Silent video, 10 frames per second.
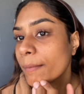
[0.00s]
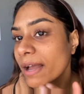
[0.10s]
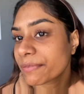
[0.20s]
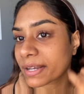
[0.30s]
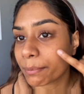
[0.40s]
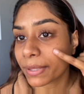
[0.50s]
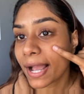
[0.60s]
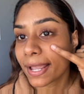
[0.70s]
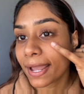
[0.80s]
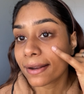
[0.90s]
have like a
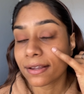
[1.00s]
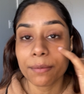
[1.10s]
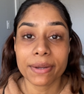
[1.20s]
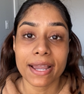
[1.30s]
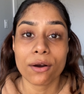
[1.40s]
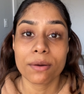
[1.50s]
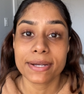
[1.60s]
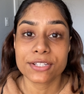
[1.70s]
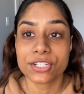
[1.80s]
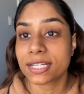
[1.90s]
blackhead coming out on my
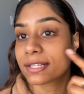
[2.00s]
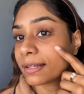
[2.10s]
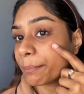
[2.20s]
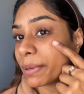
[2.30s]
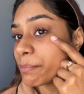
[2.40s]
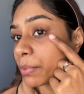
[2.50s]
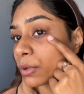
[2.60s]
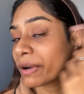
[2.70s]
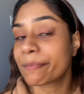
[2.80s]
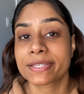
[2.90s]
cheek, a pimple
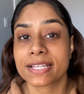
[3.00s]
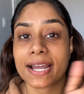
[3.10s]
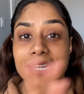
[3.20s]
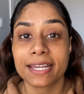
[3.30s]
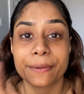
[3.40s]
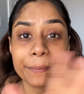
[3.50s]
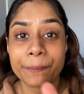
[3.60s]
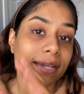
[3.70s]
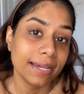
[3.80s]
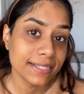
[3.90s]
right beside it.
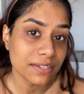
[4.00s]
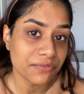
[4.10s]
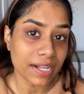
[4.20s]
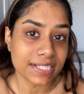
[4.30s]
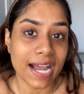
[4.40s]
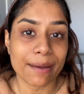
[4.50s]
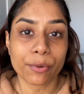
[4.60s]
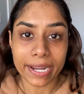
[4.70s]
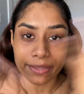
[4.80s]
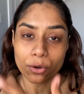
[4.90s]
It's a fun time,
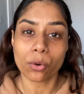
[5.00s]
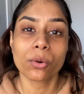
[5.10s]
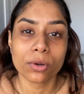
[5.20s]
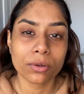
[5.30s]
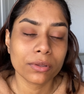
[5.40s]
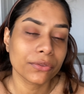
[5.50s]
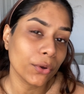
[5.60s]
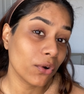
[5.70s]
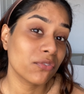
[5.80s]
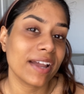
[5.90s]
okay? The
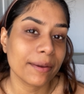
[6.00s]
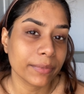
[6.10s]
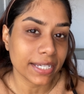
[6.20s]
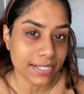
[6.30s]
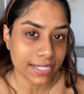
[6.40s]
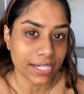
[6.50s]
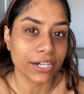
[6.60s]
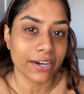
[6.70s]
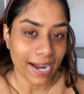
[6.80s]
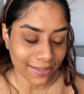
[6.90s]
whole family is
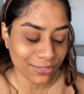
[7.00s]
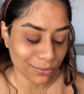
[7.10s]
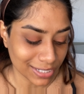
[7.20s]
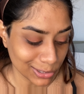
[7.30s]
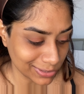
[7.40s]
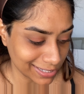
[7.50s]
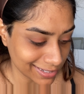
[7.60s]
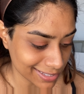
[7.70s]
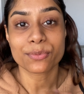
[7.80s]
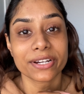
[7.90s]
here at the
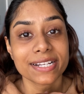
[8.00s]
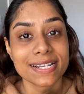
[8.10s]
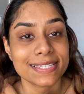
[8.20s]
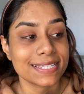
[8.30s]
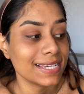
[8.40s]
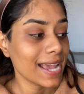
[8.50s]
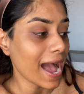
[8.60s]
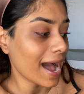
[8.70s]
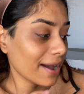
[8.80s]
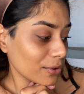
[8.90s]
reunions. We're gonna see
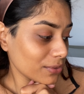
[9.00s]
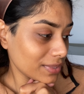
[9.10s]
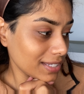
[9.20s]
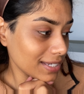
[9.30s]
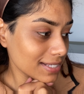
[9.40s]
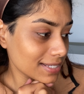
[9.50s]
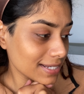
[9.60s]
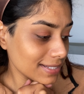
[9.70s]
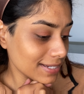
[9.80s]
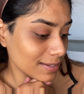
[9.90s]
how the
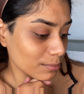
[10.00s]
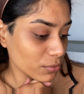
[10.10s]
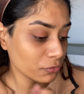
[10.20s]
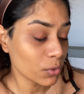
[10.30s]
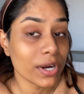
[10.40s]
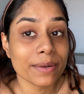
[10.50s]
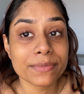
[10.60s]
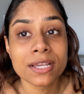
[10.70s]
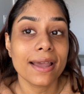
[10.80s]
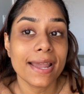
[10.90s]
skin tint
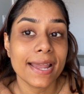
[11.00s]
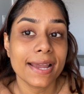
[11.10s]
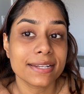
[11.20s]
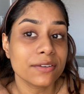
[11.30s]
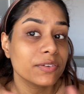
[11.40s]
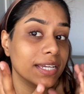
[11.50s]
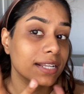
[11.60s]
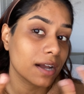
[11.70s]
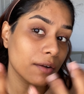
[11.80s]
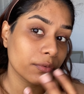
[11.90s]
performs and if it
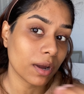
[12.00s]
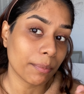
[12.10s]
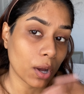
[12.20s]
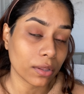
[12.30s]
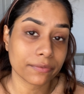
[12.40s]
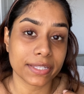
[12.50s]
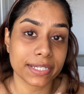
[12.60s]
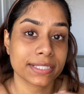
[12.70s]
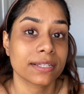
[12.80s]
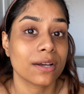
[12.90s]
can cover up all of
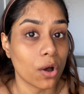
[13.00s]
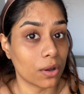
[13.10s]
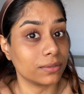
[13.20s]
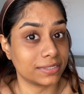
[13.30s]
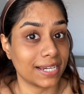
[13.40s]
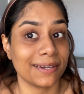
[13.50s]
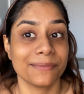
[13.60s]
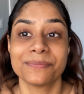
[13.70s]
this all day.